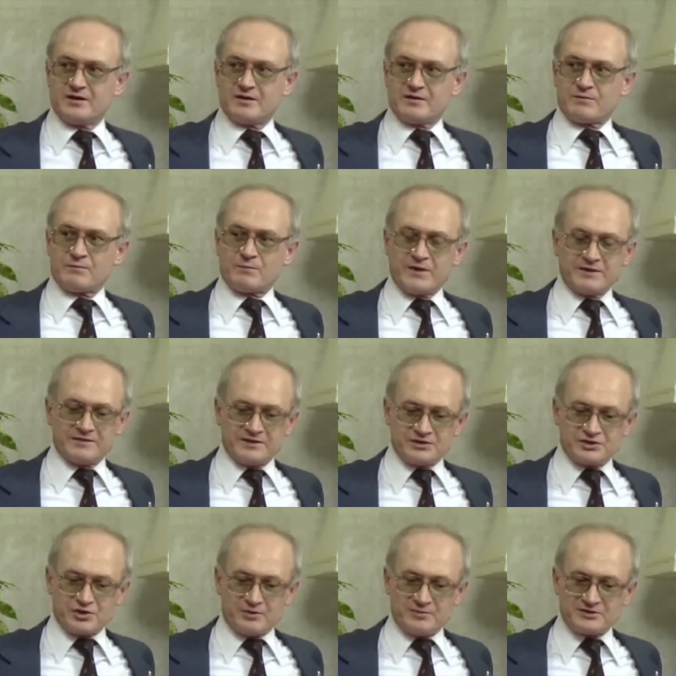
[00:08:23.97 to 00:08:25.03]
When their
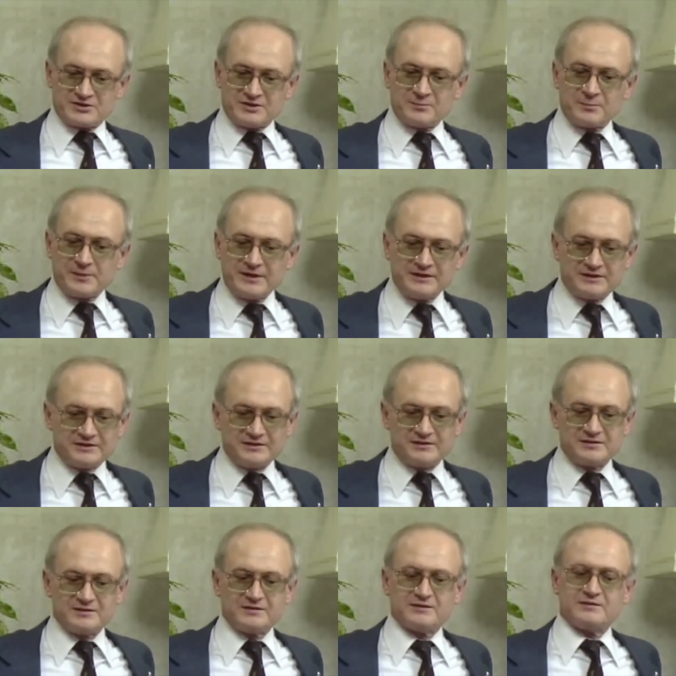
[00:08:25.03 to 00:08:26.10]
job is completed,
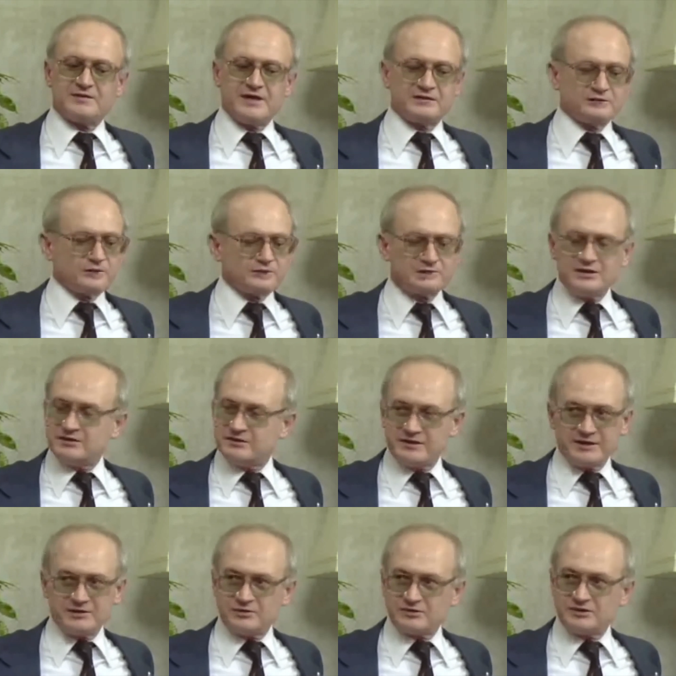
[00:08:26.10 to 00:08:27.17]
they are, non, they are
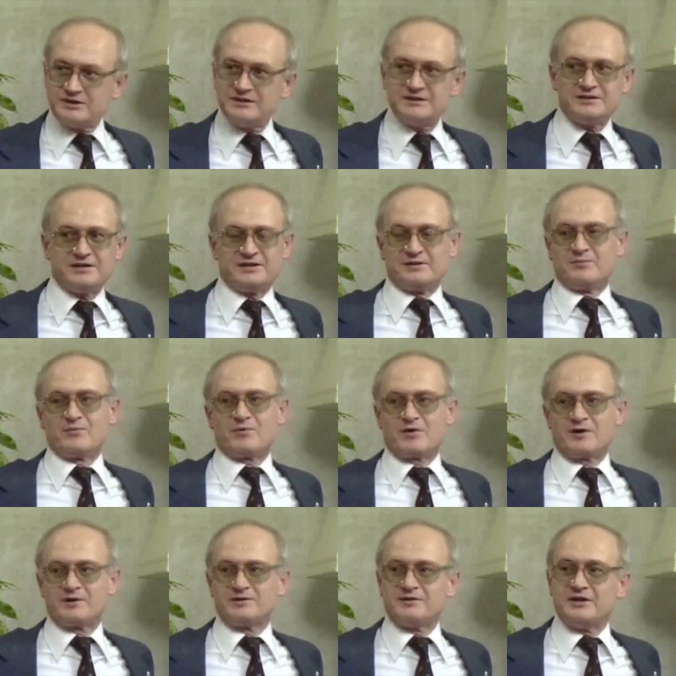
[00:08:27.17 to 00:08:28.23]
not needed anymore.
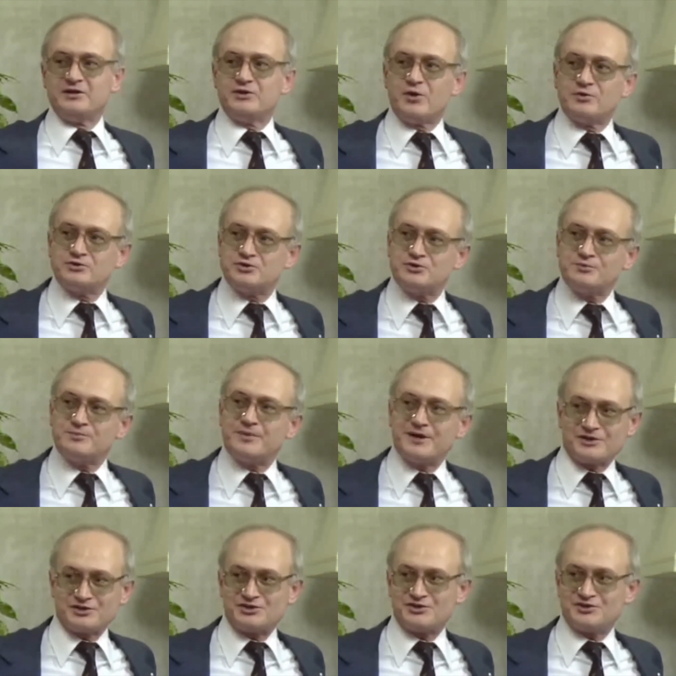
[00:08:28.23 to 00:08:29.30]
They know too
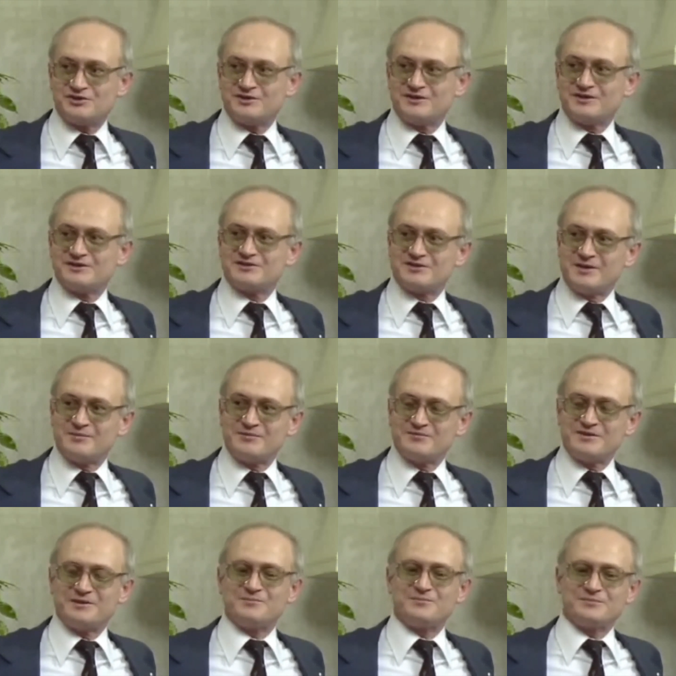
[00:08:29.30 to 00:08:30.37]
much. Some of
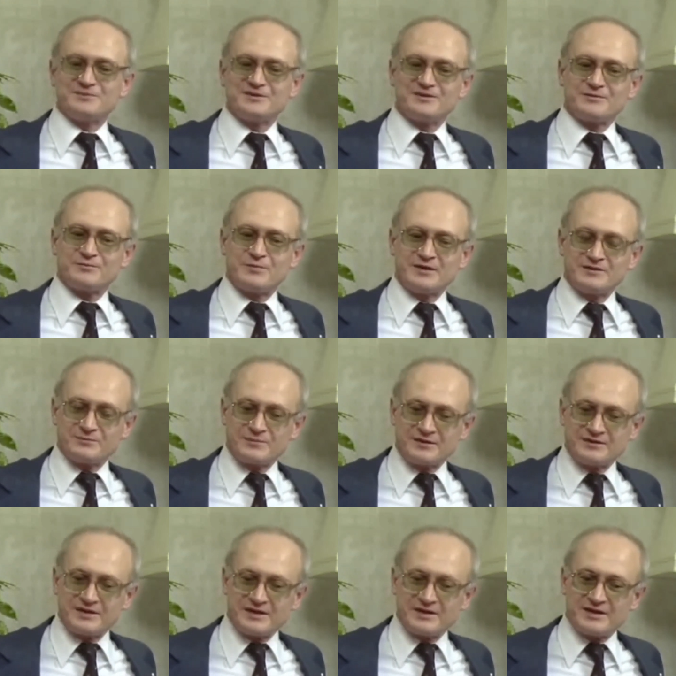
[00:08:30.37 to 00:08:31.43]
them when, when they
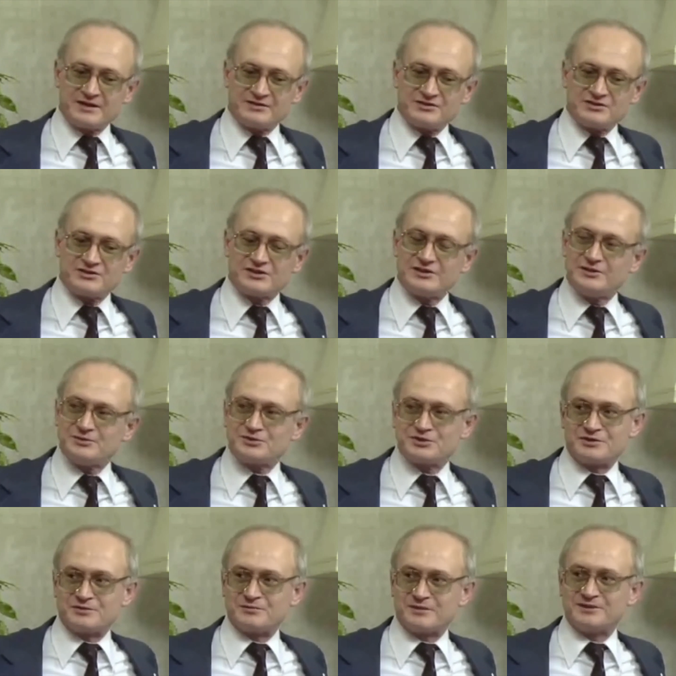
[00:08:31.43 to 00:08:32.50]
get disillusioned,
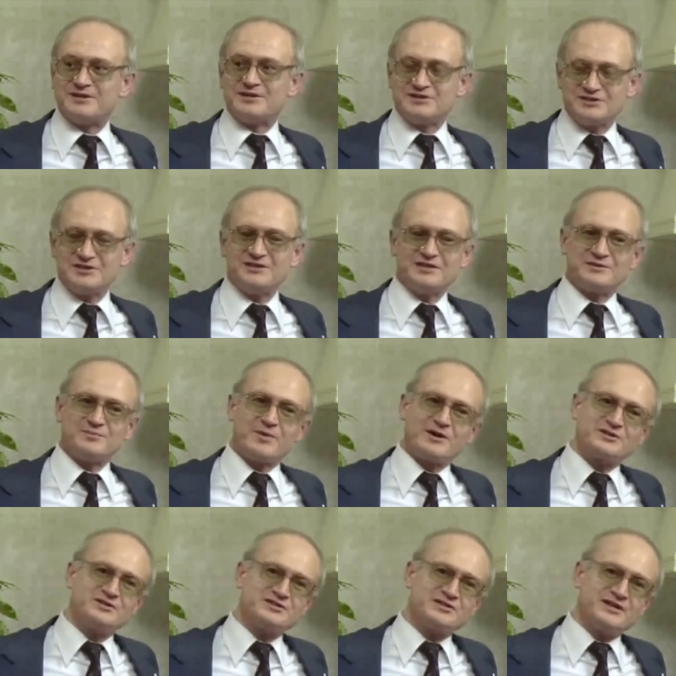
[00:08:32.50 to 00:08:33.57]
when they see that
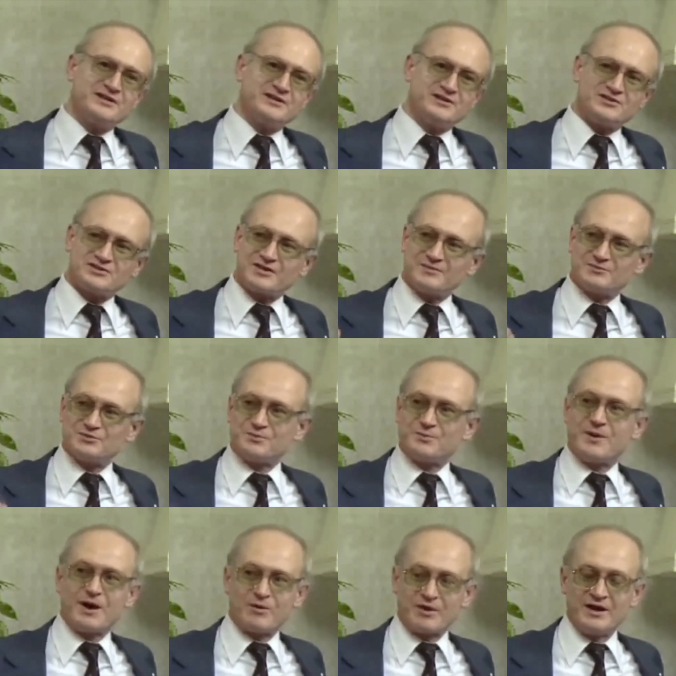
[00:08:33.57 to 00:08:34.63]
Marxist-Leninists come to
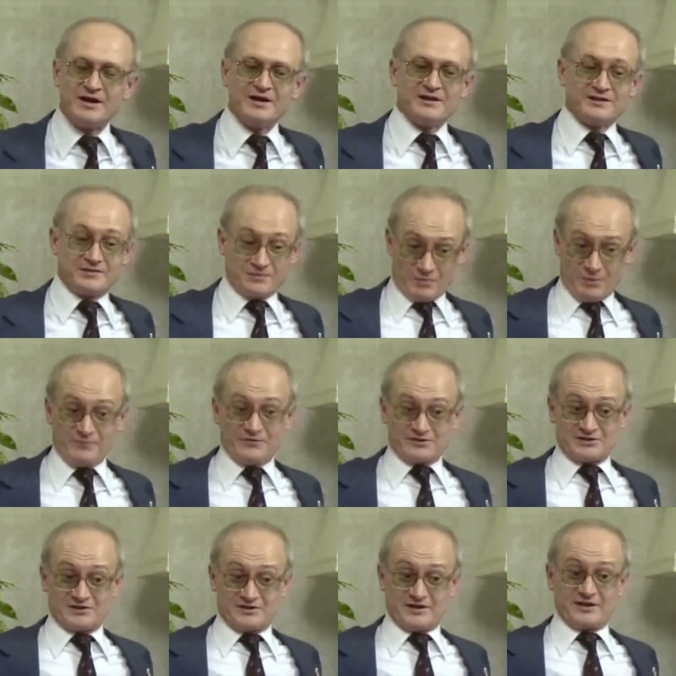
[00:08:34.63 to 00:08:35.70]
power, the, obviously they
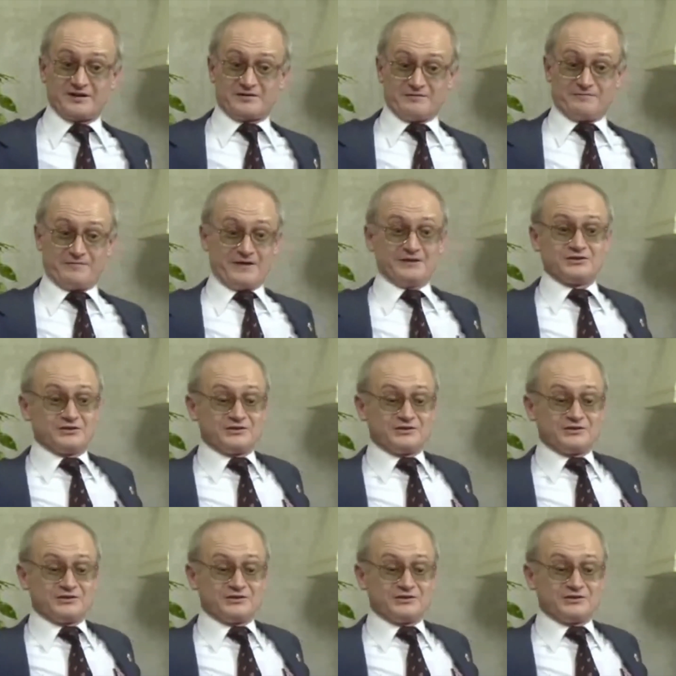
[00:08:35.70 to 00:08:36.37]
get offended.